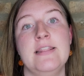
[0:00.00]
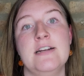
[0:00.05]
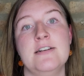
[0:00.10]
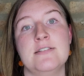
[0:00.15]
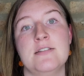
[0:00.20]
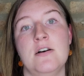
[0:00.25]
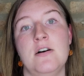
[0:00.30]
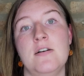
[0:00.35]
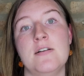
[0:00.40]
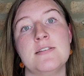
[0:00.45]

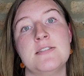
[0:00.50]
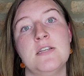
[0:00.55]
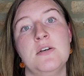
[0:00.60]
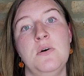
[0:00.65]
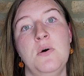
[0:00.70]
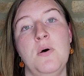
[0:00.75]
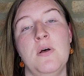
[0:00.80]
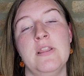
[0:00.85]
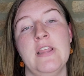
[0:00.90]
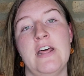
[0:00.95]
There's
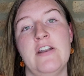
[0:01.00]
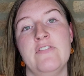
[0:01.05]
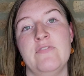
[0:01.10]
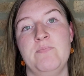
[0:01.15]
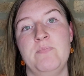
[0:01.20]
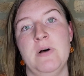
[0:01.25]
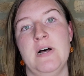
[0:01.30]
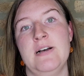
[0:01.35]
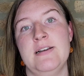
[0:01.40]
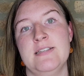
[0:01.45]
also a lot
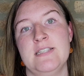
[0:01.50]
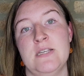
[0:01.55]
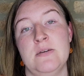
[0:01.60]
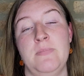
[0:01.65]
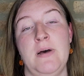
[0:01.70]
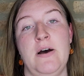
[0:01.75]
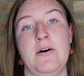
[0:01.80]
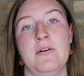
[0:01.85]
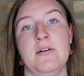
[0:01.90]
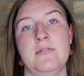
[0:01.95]
of buzz
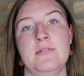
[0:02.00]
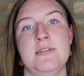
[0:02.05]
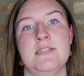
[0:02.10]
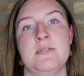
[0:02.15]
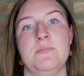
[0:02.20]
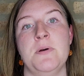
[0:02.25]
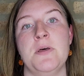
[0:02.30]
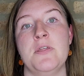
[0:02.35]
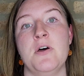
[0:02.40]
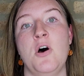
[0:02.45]
about
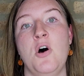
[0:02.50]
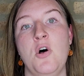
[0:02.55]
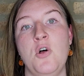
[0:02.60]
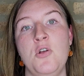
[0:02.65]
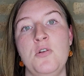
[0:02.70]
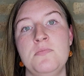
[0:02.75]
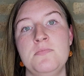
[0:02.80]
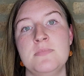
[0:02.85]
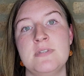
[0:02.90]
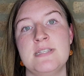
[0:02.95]
Elizabeth
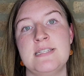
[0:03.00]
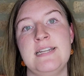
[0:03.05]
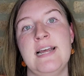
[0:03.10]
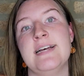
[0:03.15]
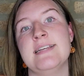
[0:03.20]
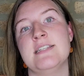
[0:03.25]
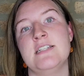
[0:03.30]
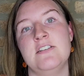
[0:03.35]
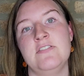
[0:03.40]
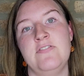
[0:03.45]
Holmes
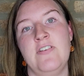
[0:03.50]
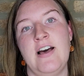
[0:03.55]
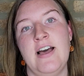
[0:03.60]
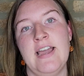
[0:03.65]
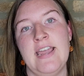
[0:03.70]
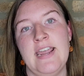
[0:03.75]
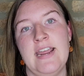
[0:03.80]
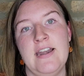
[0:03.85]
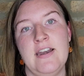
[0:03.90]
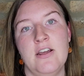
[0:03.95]

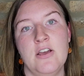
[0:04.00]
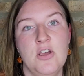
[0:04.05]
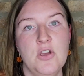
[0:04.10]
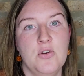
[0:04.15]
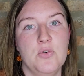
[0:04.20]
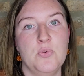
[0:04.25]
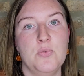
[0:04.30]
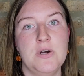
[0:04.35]
testifying,